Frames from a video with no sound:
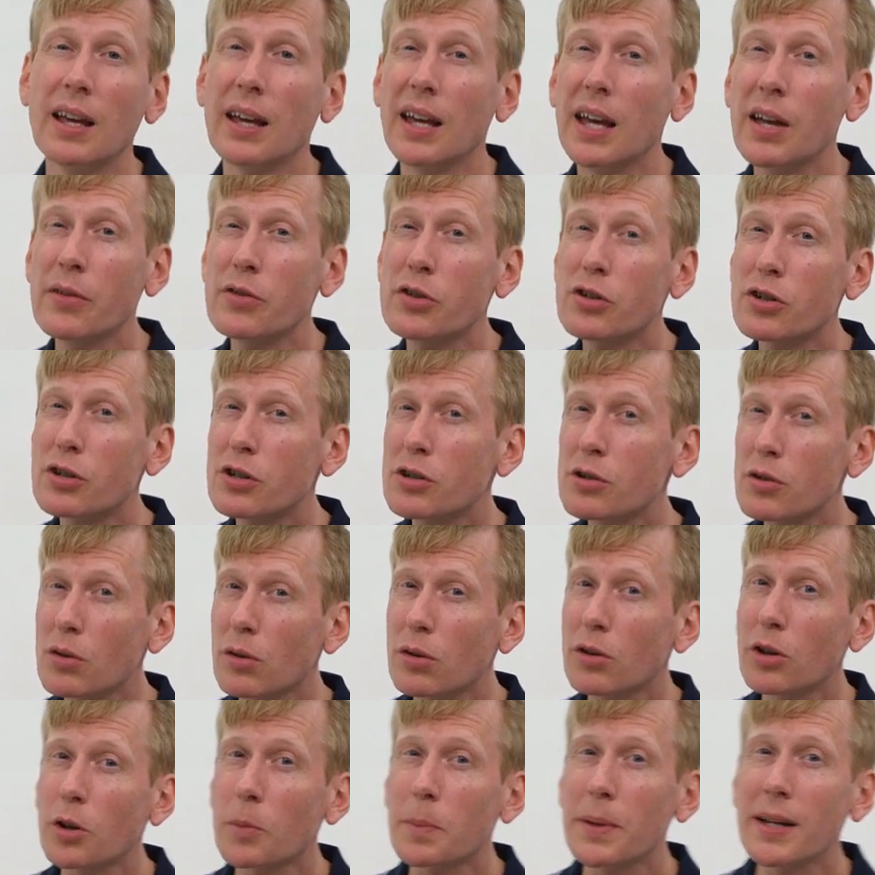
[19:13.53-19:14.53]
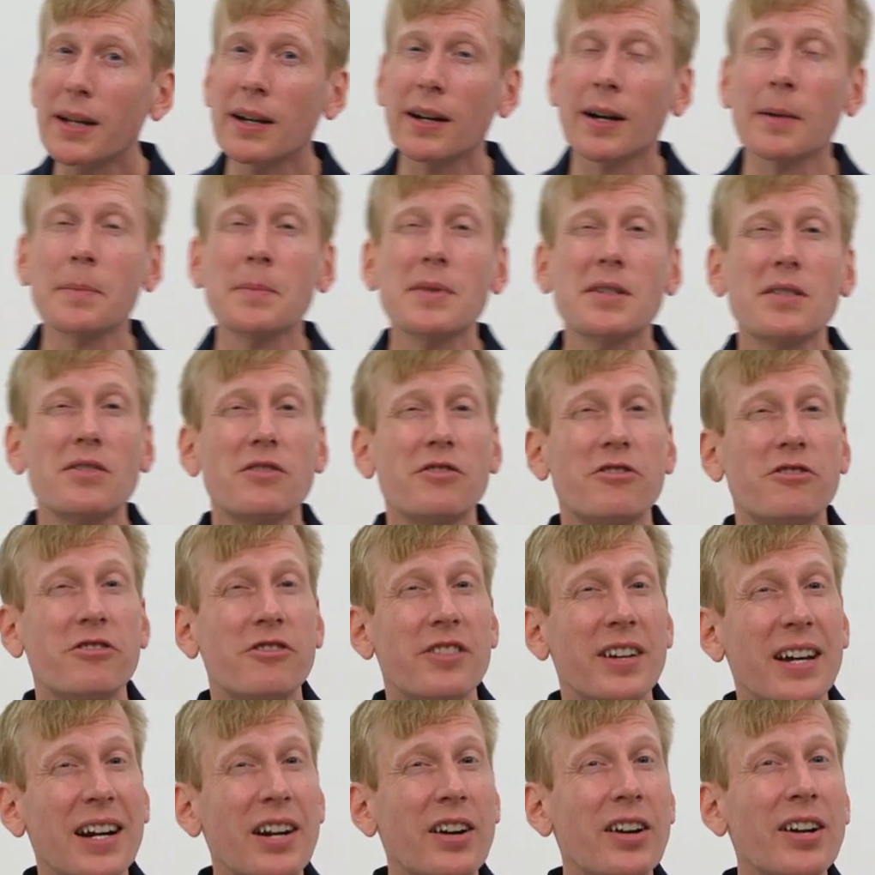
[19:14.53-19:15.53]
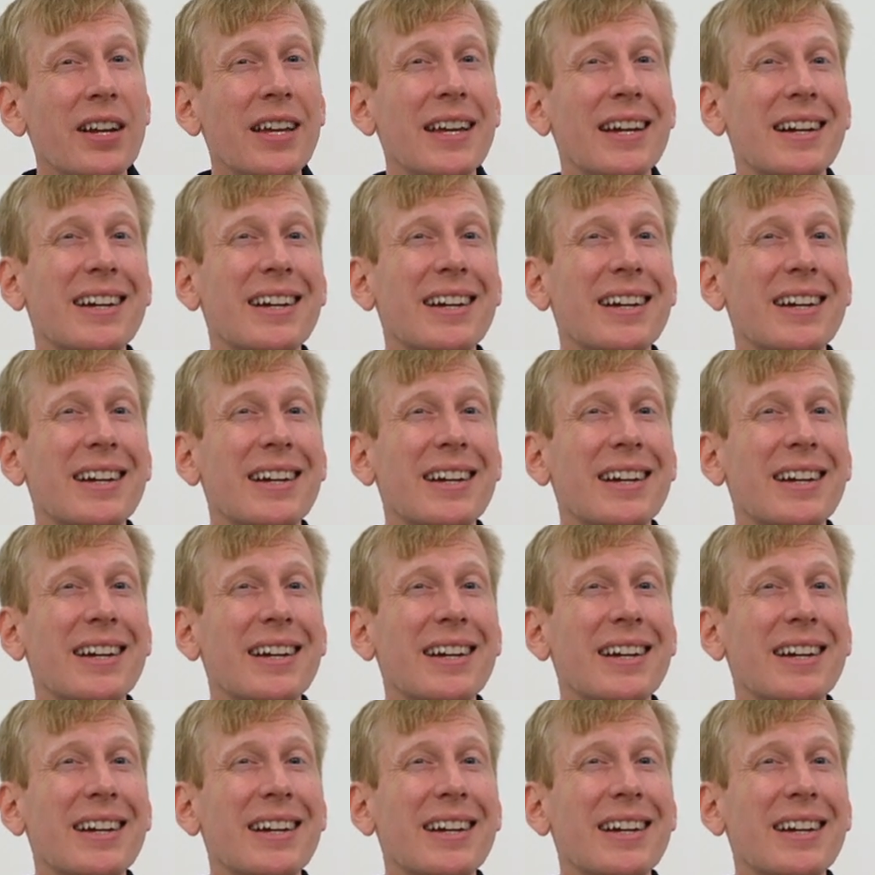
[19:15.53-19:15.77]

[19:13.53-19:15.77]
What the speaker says: If sugar becomes very